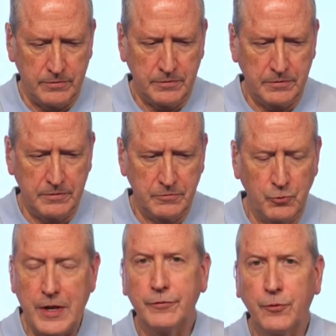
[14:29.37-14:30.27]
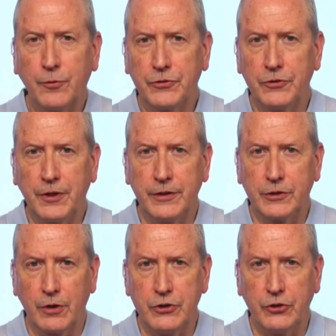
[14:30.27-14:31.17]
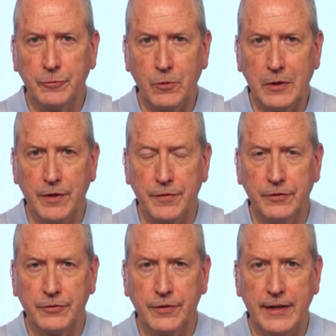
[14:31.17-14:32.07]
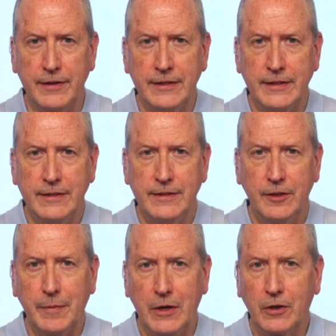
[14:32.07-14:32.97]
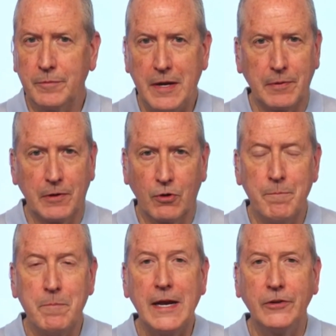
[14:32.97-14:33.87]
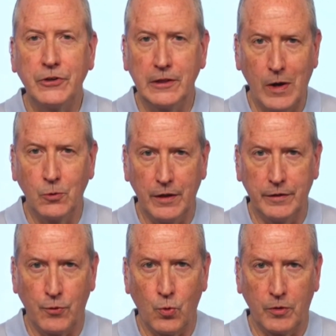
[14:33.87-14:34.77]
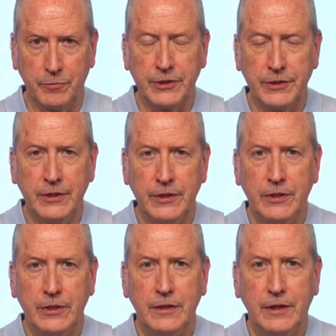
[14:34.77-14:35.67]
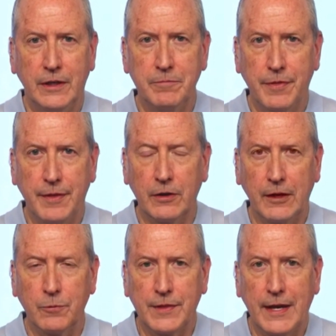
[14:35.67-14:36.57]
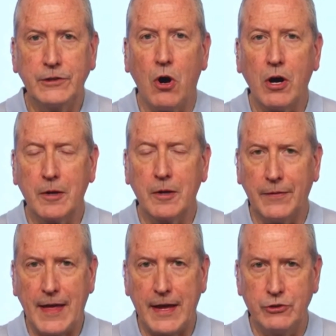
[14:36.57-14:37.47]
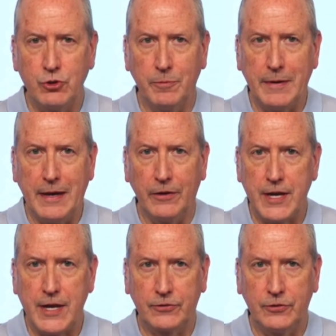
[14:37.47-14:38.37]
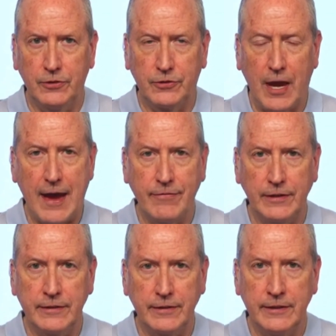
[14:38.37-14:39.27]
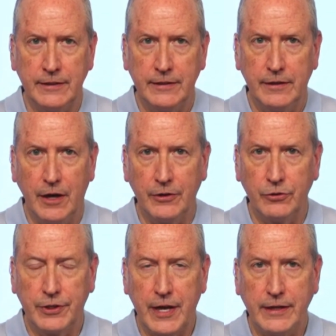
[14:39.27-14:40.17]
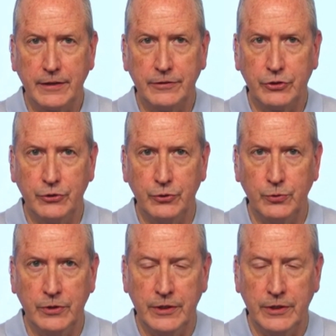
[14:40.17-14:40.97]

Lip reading: reinforces and encourages me with is that the American people are amazingly well informed. When they talk about that issue about Texas having undertaken to